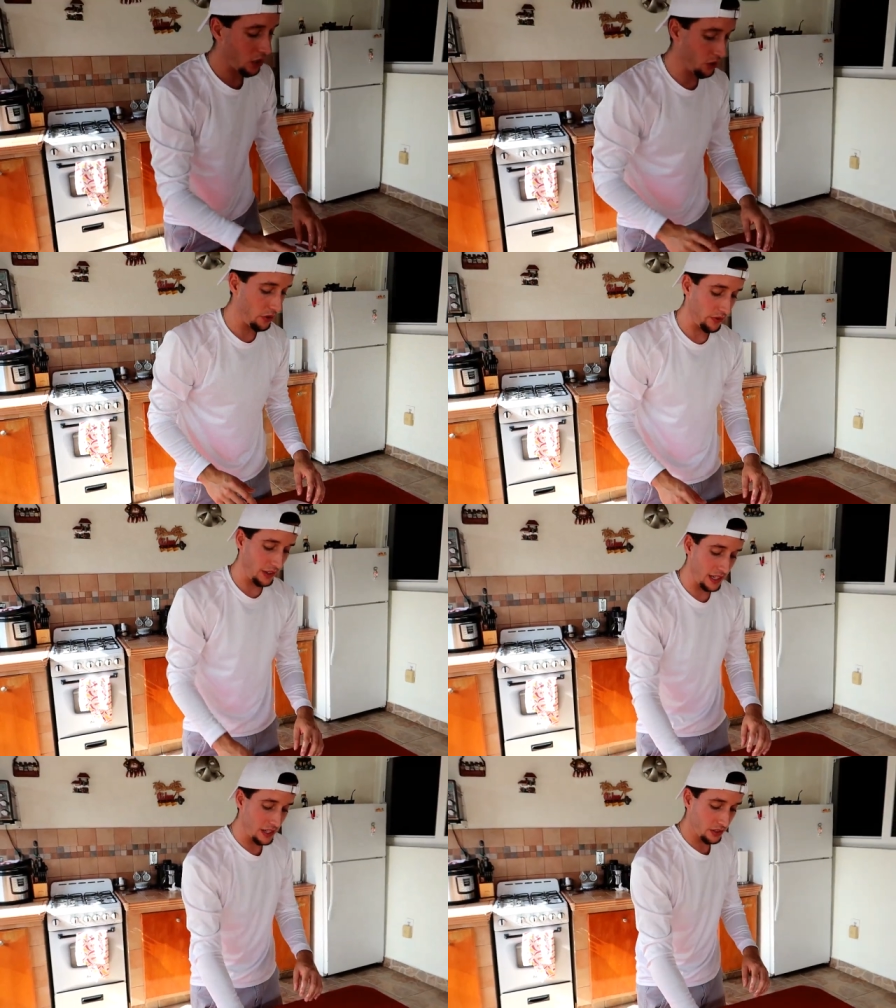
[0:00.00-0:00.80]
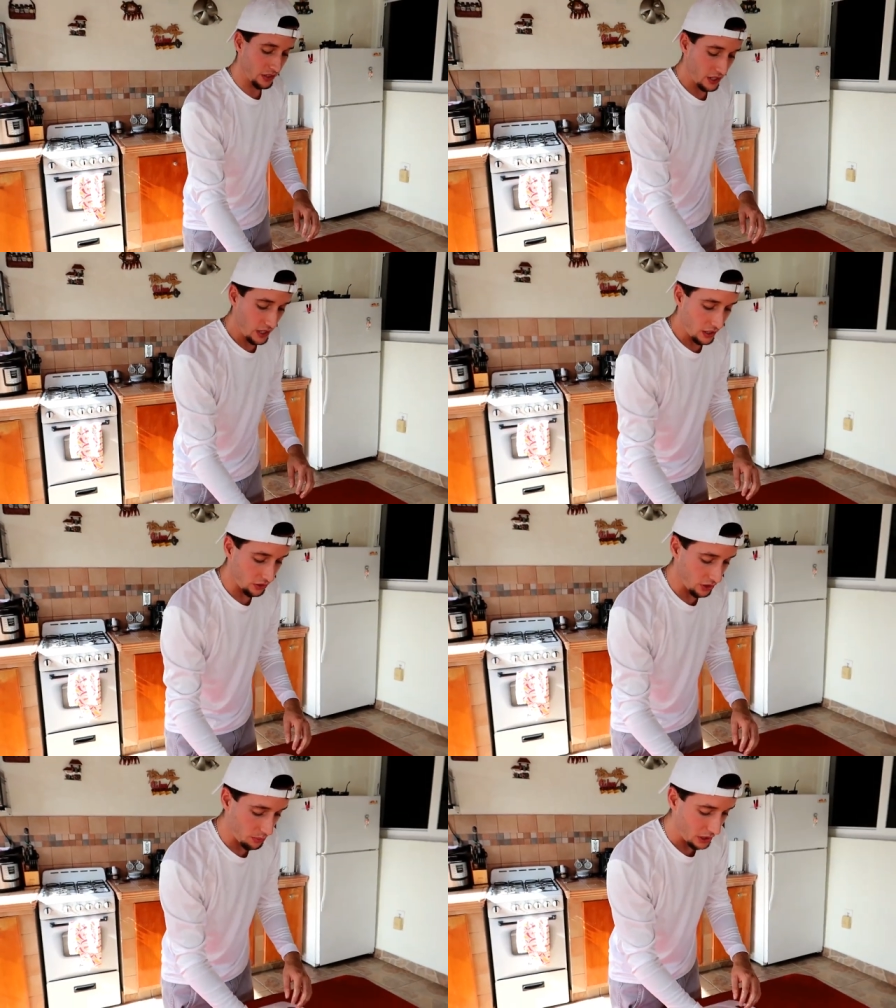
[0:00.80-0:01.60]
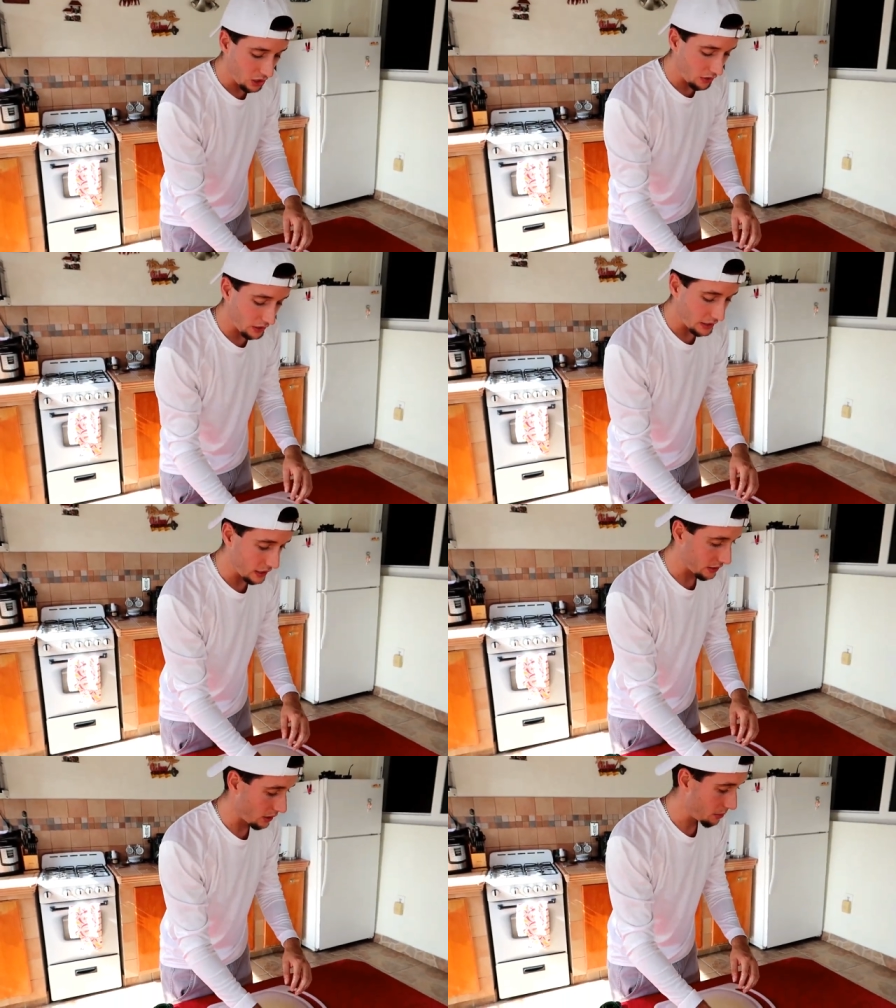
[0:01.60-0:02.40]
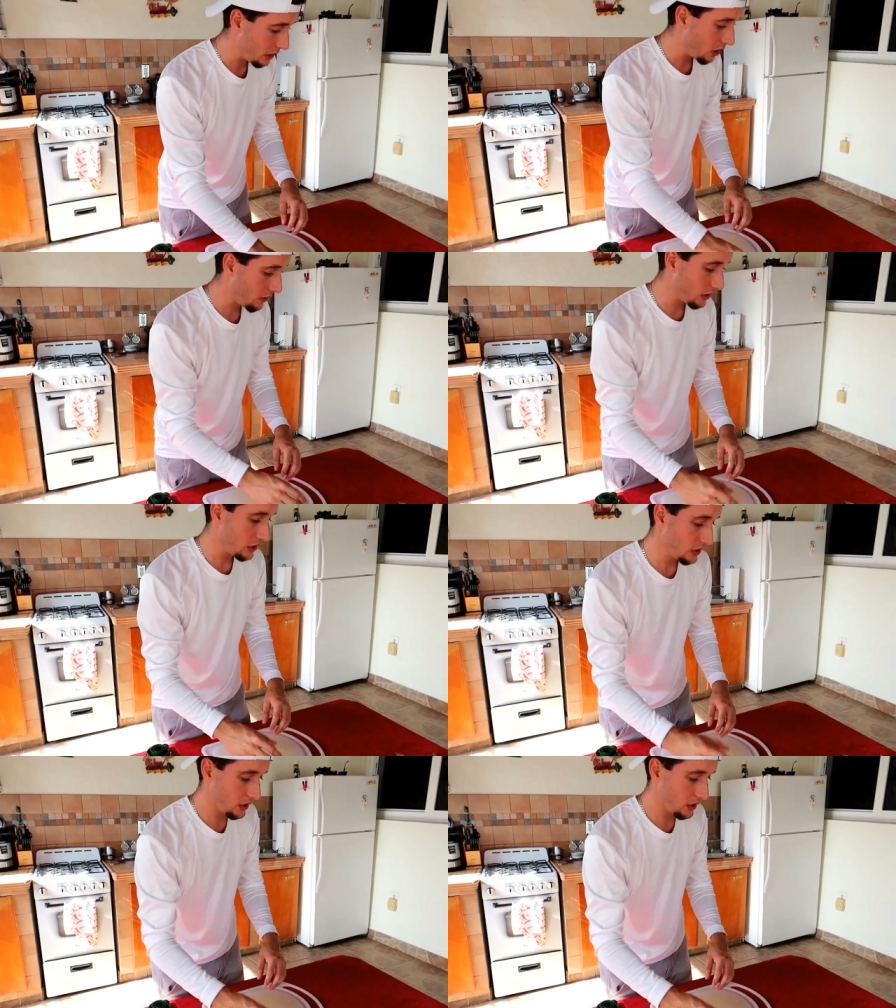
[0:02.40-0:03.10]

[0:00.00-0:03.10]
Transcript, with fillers: get on your fillets. It's gonna be lovely, guys. It's gonna be lovely.